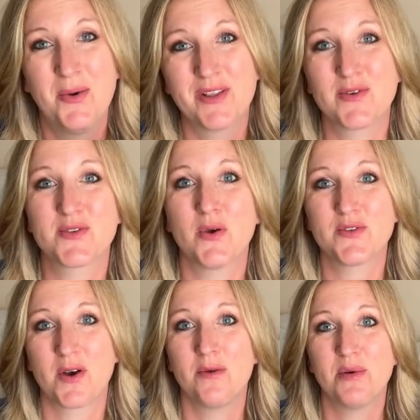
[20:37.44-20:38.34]
what those
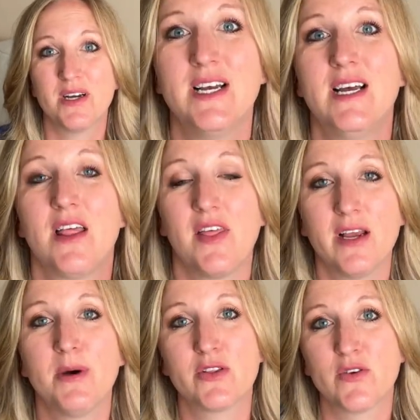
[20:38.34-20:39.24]
goals are, but think
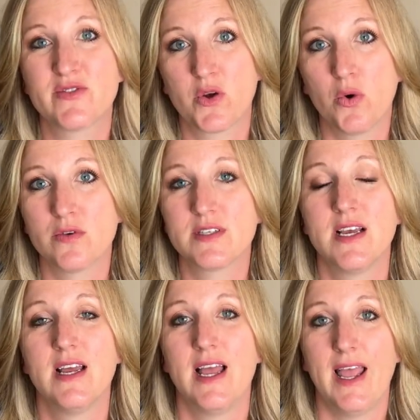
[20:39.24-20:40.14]
about those goals
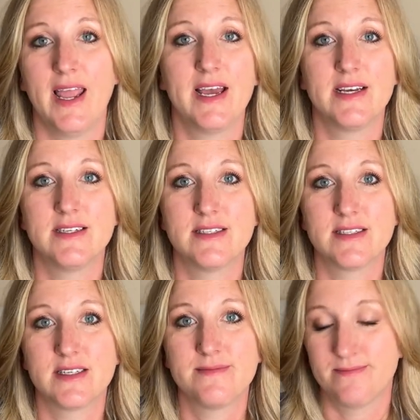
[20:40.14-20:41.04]

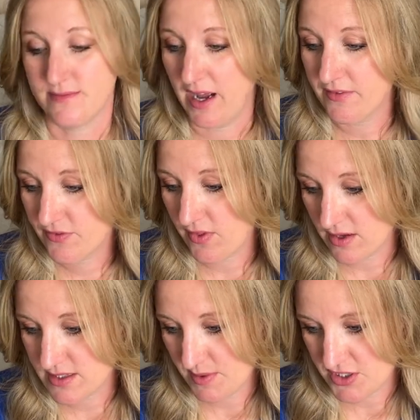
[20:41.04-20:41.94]
and I've
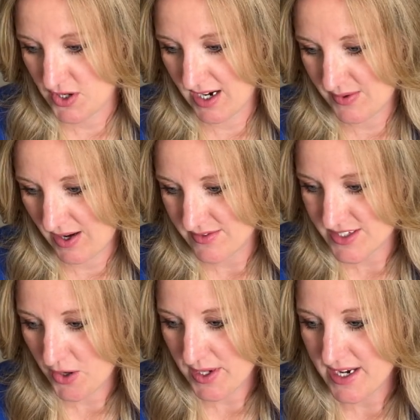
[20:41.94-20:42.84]
lost my track where I was
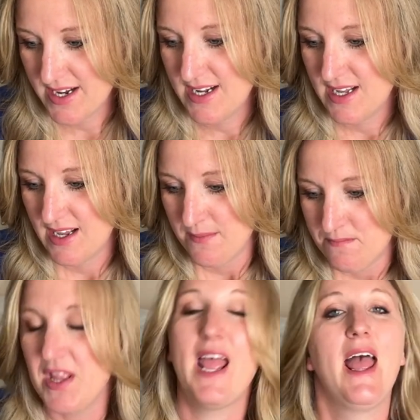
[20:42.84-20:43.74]
going.
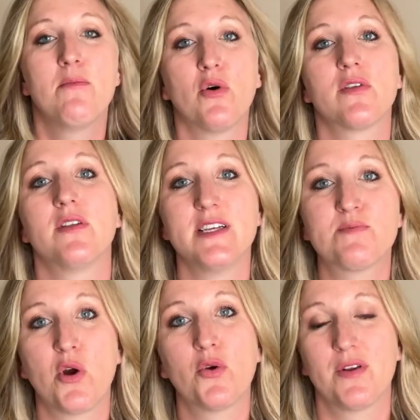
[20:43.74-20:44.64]
And both of these
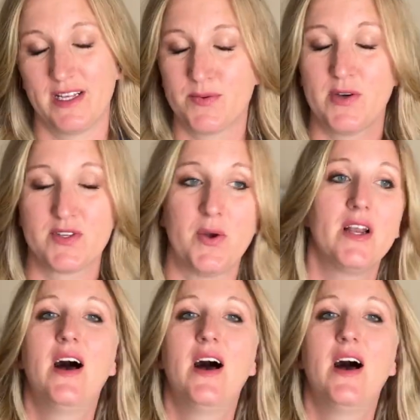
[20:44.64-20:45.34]
programs, that's where I was going.